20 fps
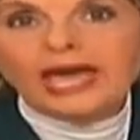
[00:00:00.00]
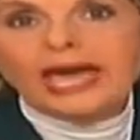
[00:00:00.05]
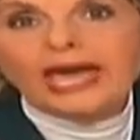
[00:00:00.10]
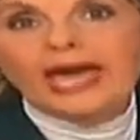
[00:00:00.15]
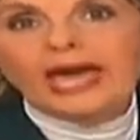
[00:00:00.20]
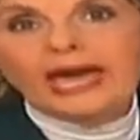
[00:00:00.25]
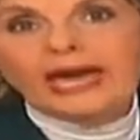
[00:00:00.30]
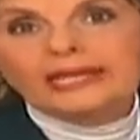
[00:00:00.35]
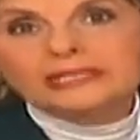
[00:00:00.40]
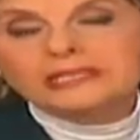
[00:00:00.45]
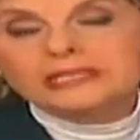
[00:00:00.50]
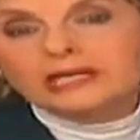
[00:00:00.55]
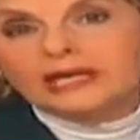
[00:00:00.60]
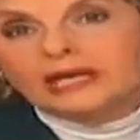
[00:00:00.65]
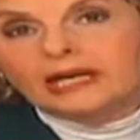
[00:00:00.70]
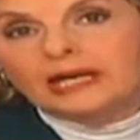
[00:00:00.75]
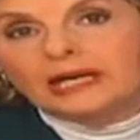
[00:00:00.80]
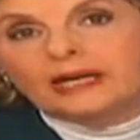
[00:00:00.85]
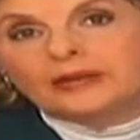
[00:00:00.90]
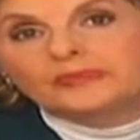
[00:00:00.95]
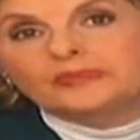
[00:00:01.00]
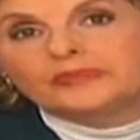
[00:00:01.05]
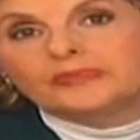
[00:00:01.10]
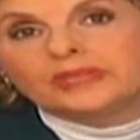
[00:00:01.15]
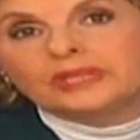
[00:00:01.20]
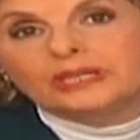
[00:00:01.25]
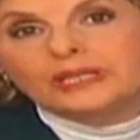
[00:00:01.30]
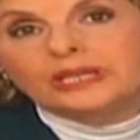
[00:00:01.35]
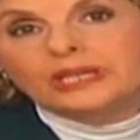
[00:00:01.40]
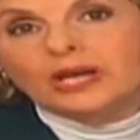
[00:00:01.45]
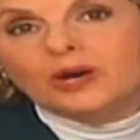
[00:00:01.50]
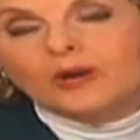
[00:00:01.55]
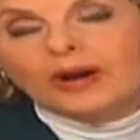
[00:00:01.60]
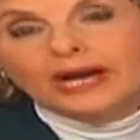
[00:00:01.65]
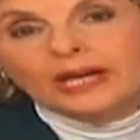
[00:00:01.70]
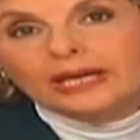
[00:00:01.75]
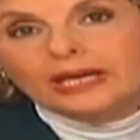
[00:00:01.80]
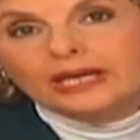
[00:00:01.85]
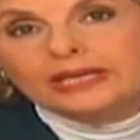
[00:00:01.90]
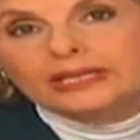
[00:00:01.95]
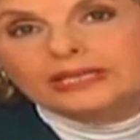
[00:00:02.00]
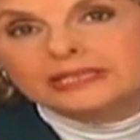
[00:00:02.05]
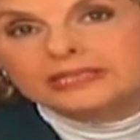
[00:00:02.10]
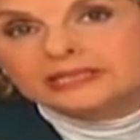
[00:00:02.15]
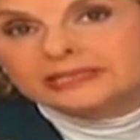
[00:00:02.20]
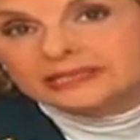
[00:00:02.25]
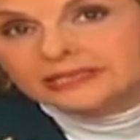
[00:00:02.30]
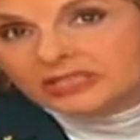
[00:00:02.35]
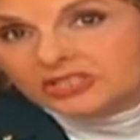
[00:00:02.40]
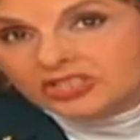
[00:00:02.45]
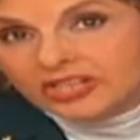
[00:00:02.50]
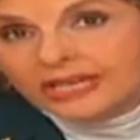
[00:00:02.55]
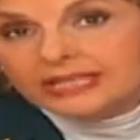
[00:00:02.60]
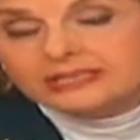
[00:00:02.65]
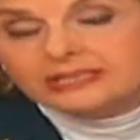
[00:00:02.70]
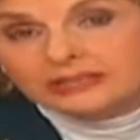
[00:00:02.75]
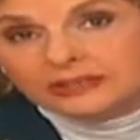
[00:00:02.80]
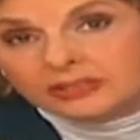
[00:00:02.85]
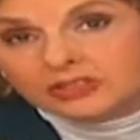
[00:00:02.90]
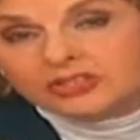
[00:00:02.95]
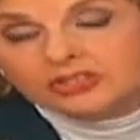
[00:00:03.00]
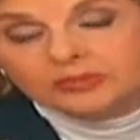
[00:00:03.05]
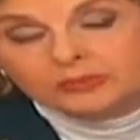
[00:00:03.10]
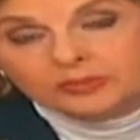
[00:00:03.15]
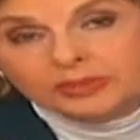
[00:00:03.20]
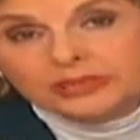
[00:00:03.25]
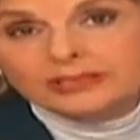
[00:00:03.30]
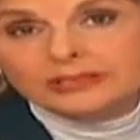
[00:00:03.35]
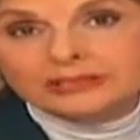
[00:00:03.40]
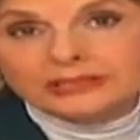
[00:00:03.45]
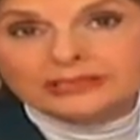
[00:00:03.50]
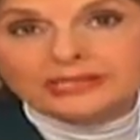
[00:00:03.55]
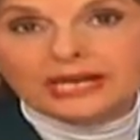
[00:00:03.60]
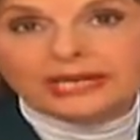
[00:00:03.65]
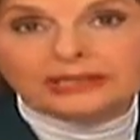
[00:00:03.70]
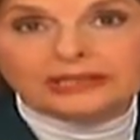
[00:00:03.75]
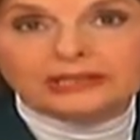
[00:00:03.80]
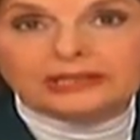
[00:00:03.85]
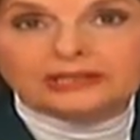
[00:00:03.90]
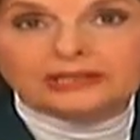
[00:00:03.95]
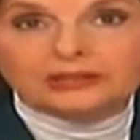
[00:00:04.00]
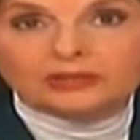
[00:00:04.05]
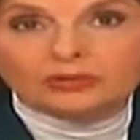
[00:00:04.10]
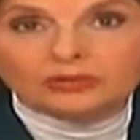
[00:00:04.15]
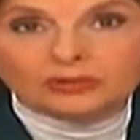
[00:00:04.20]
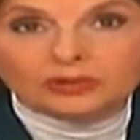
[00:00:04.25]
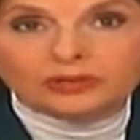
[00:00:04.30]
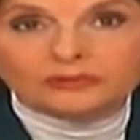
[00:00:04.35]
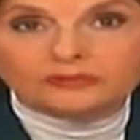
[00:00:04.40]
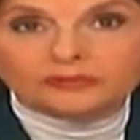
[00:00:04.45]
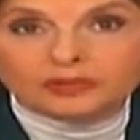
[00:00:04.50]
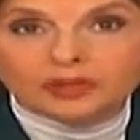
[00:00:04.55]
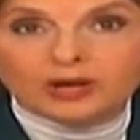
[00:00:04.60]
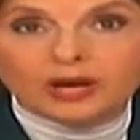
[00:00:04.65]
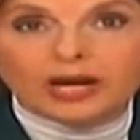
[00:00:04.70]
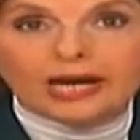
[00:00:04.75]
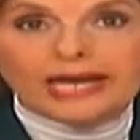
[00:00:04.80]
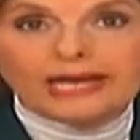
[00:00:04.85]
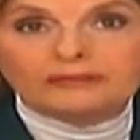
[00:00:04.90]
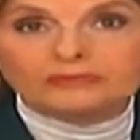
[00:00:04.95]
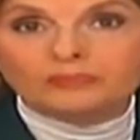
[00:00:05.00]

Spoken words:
And, you know, he's suggesting this should be decided in a court of law.